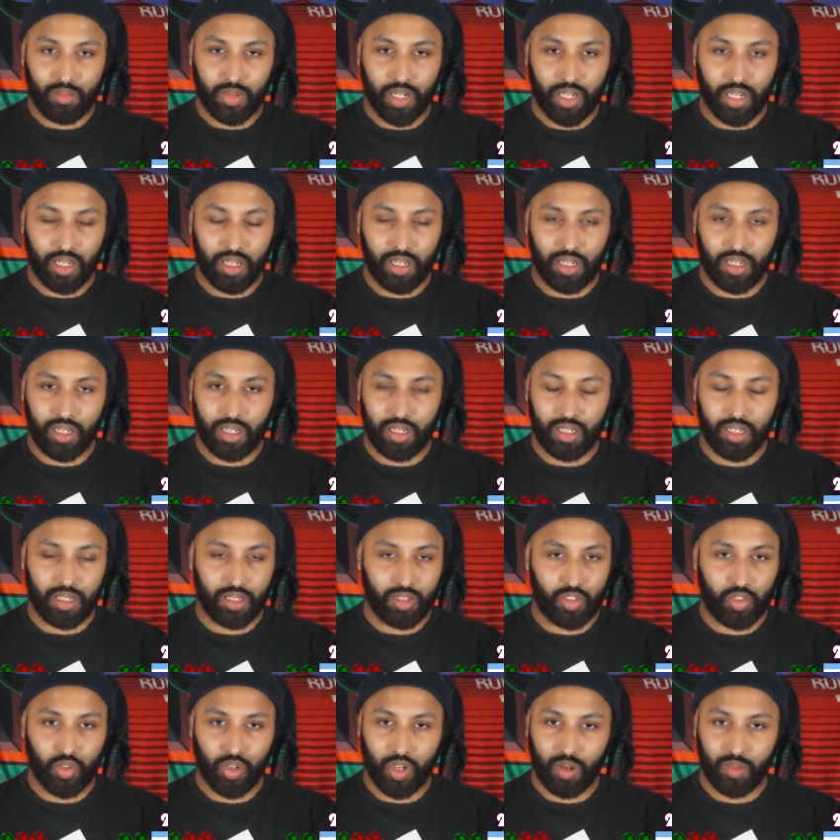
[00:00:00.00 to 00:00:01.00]

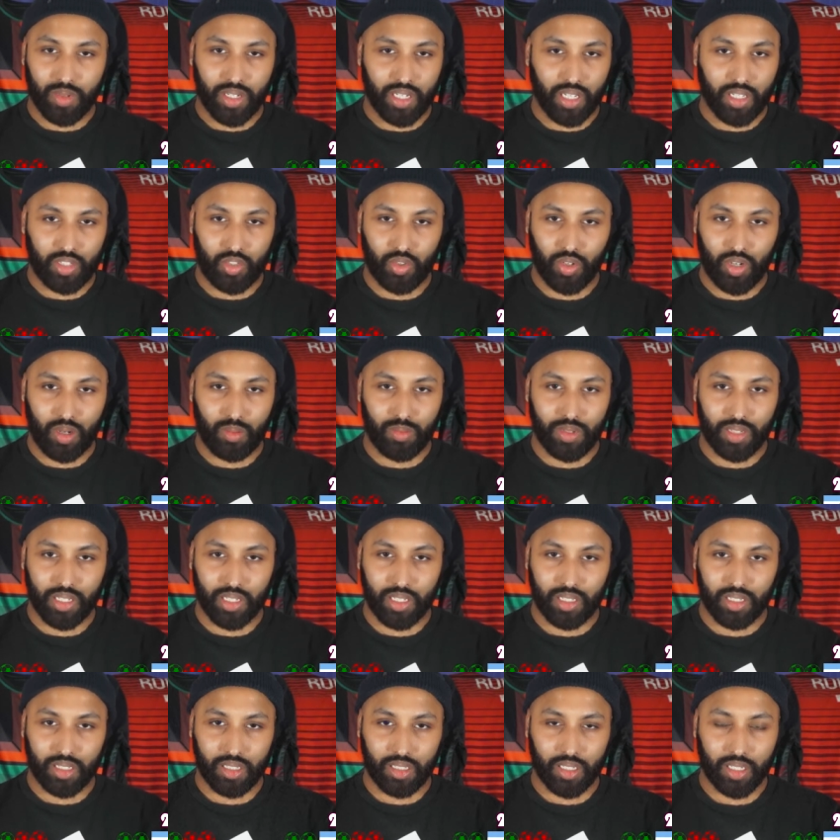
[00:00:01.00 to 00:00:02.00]
Man, Tchouameni,
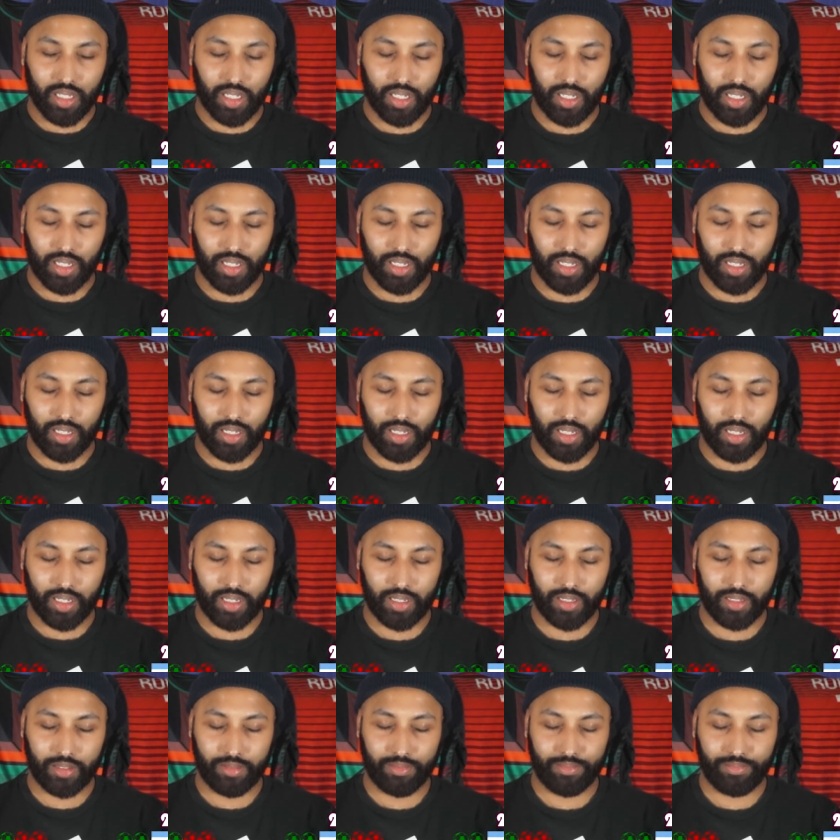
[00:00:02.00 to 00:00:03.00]
Tchouameni. Ah,
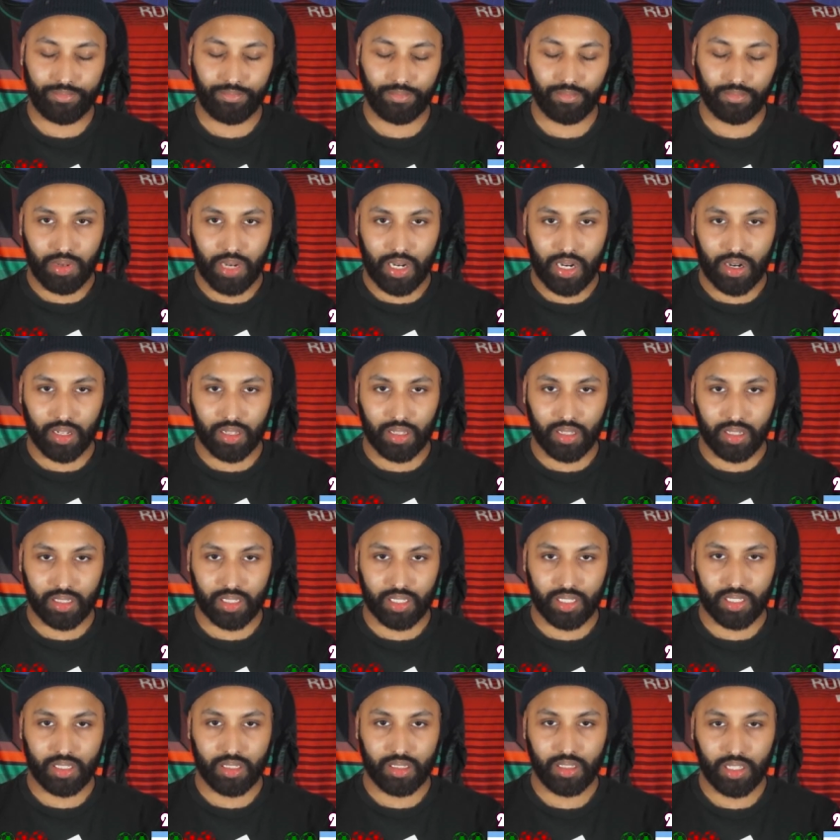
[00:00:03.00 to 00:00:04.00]
it's part of
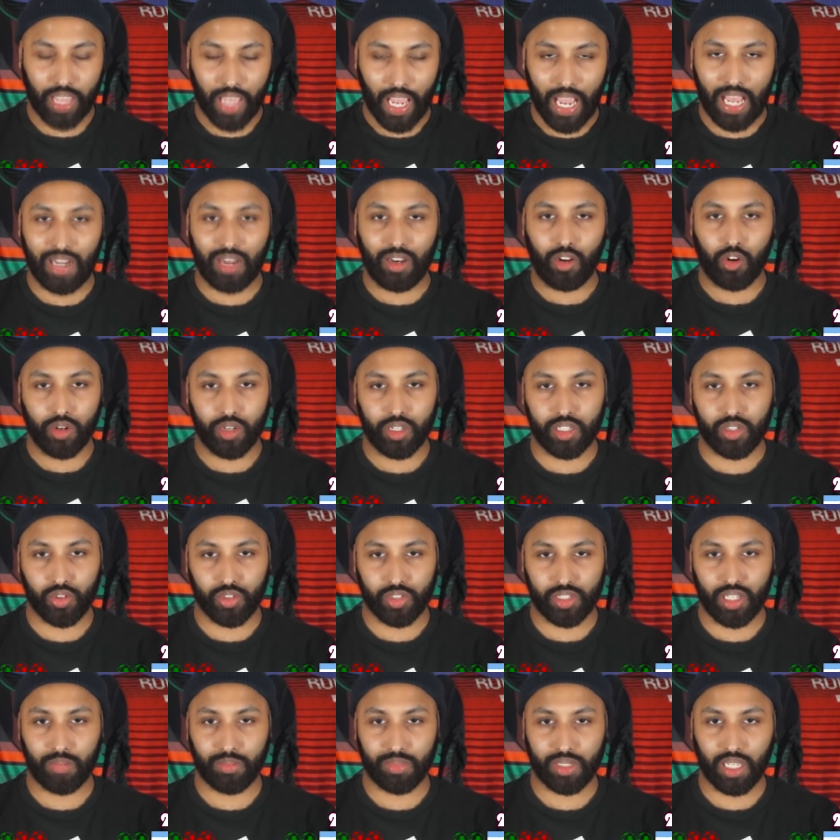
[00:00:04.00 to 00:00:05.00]
this. Can Lloris
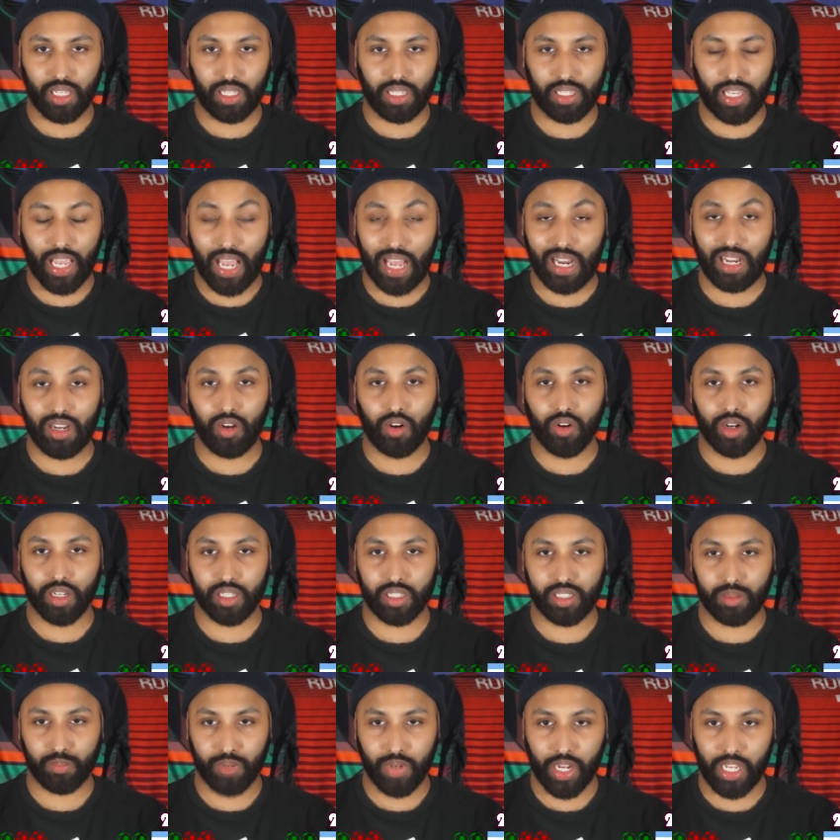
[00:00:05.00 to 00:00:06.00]
do something? Can
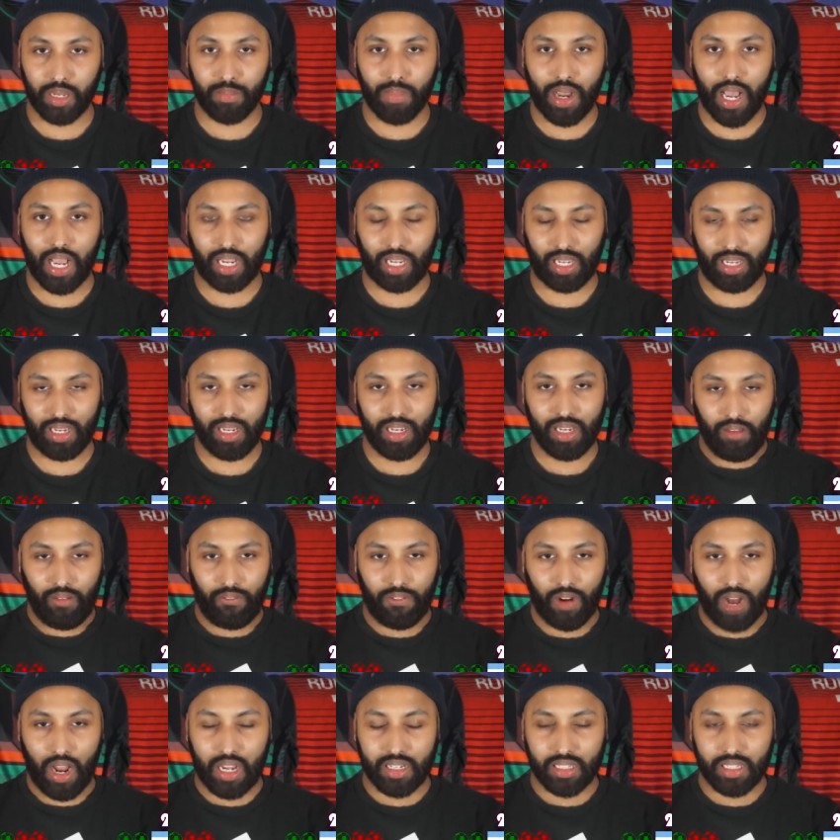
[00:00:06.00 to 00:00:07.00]
Lloris bring back
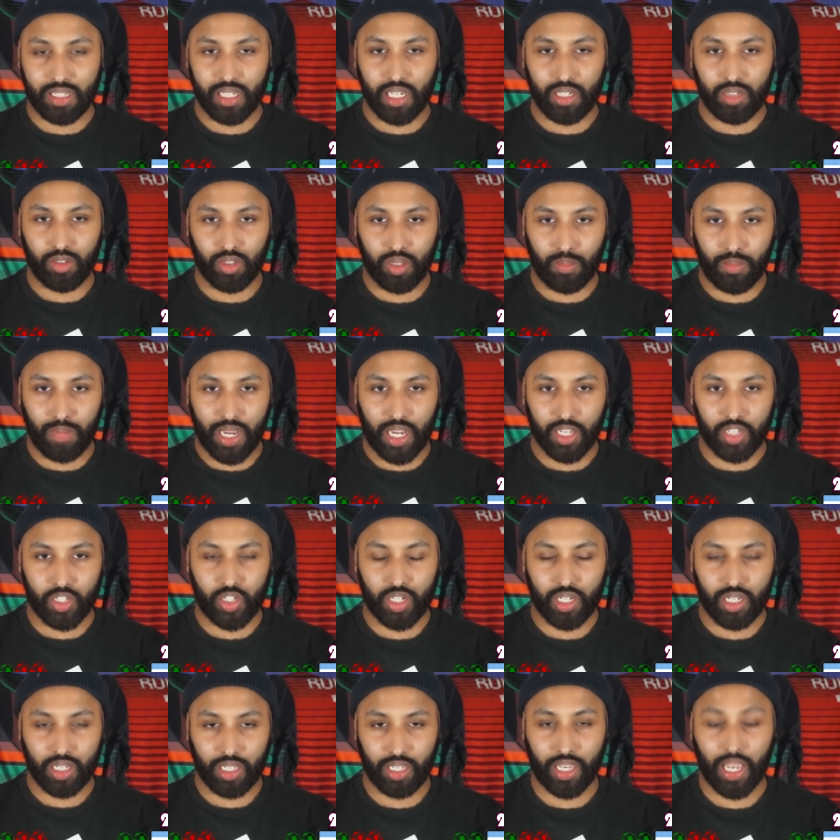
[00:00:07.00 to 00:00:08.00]
France into the
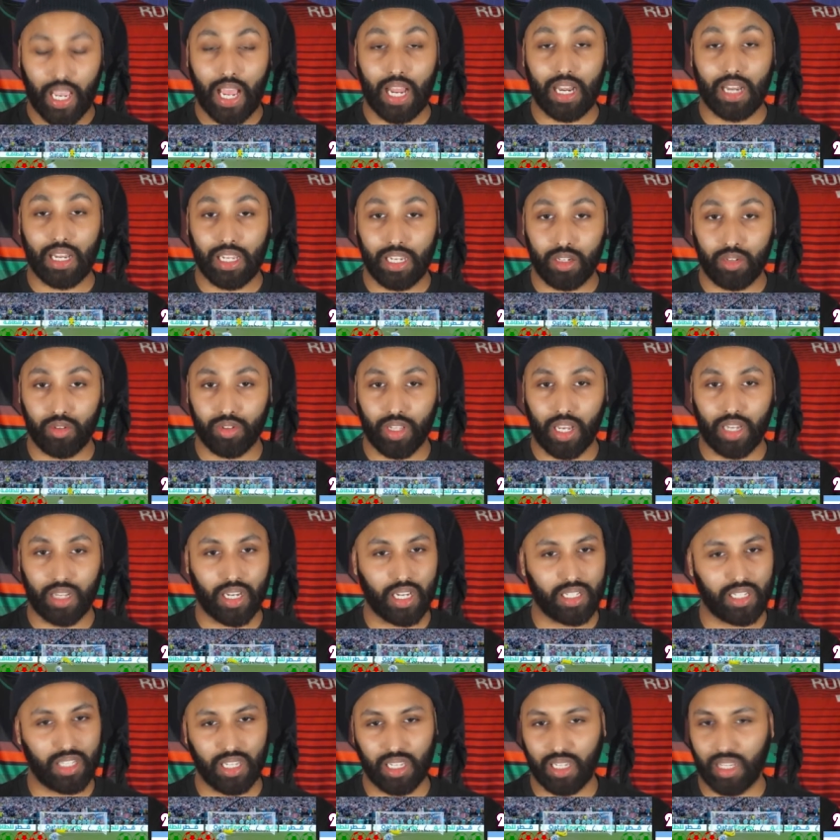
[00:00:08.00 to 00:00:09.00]
match? Can he do that?
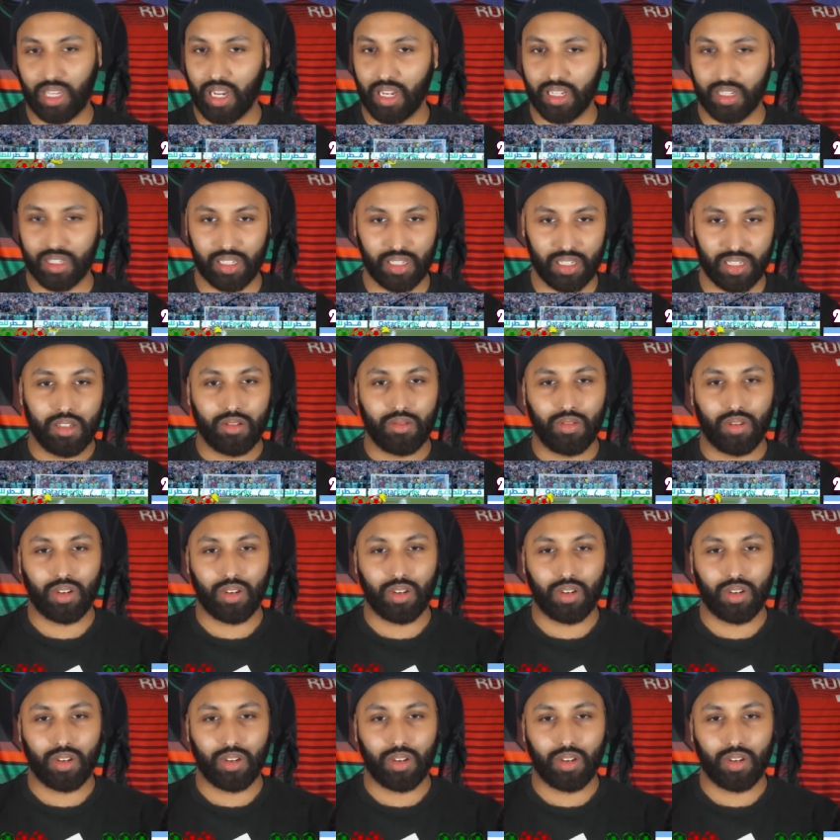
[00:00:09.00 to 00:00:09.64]
I think can't.